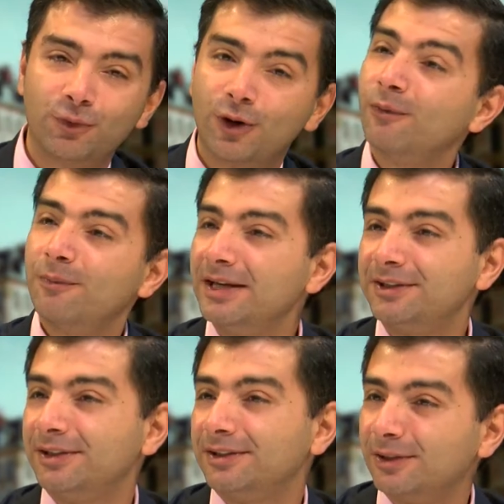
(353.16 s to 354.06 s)
wrong
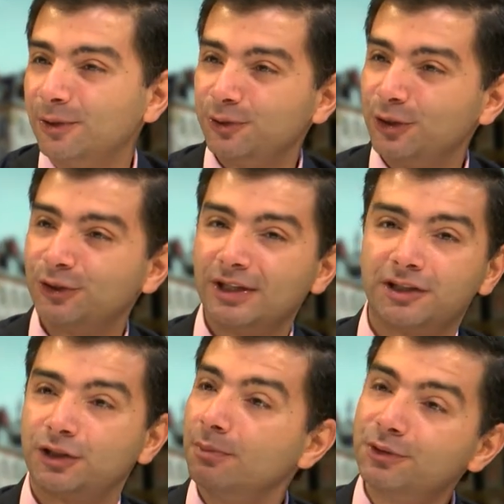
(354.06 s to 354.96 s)
basis, just
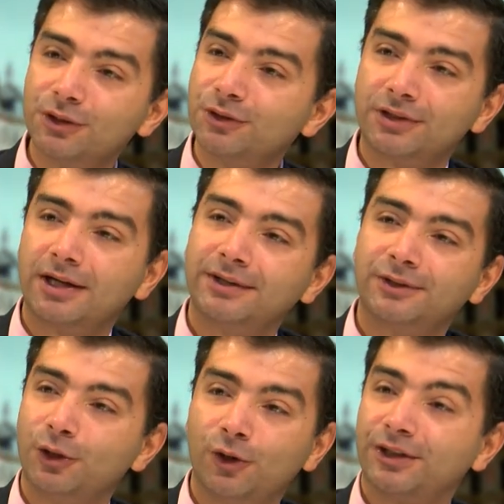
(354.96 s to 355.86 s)
assumptions
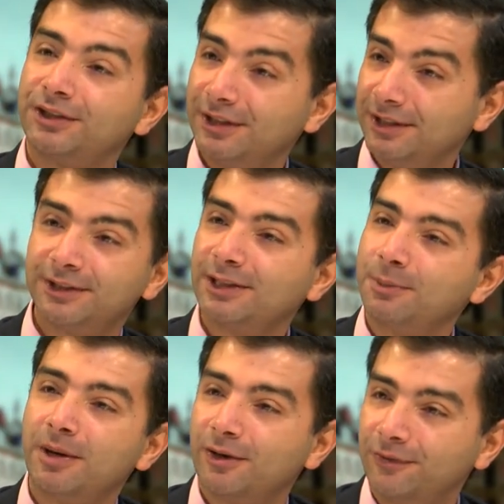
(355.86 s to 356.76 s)
that don't exist as
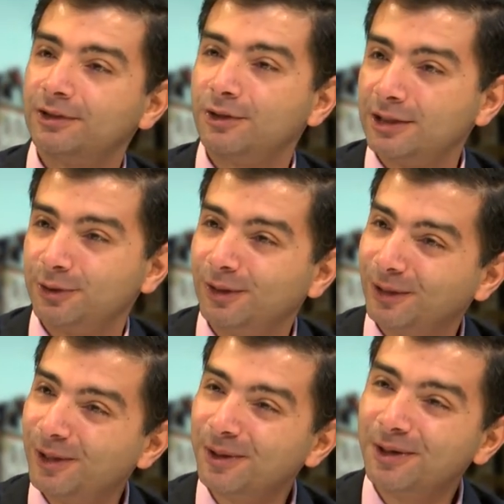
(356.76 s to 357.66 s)
a matter of
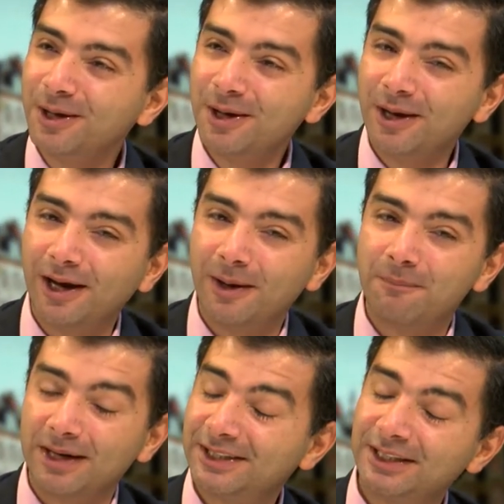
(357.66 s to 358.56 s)
international law.
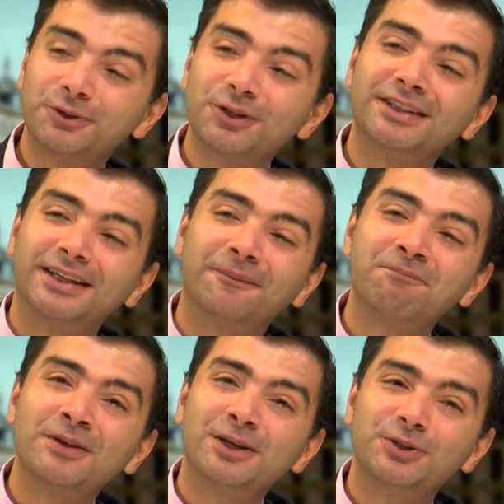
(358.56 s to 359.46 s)
Mm-hmm. But it's
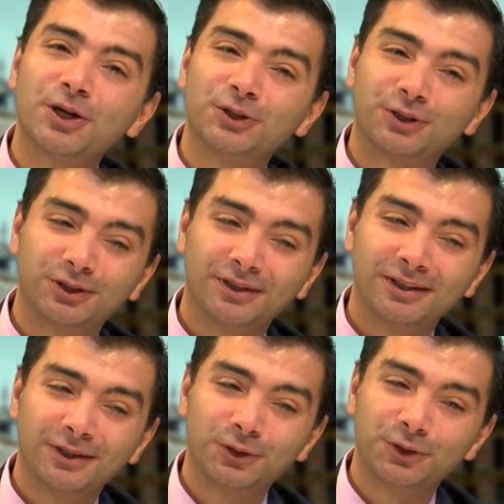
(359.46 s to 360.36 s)
interesting just
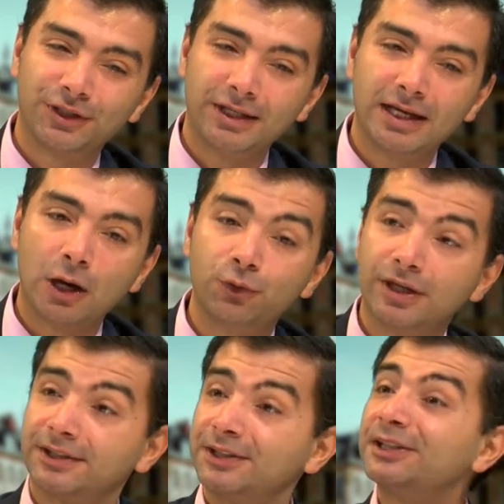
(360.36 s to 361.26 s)
to see how
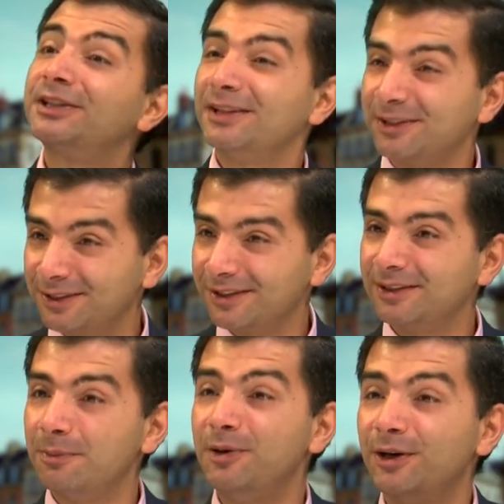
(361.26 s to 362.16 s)
the existence,
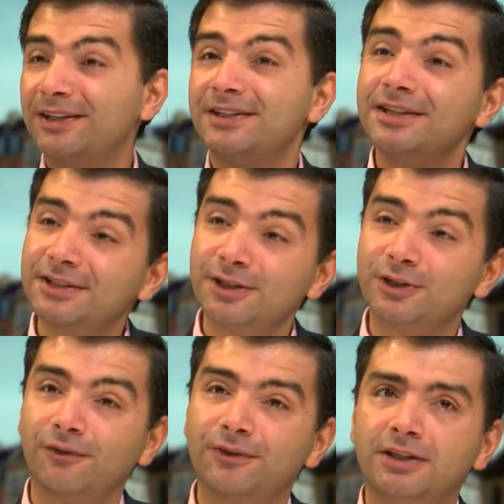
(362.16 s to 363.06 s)
the mere
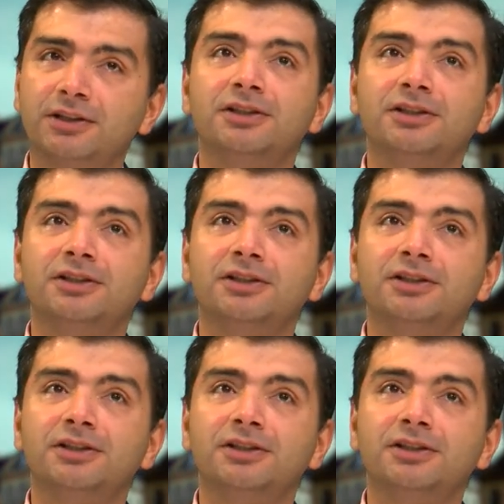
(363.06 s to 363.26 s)
existence of these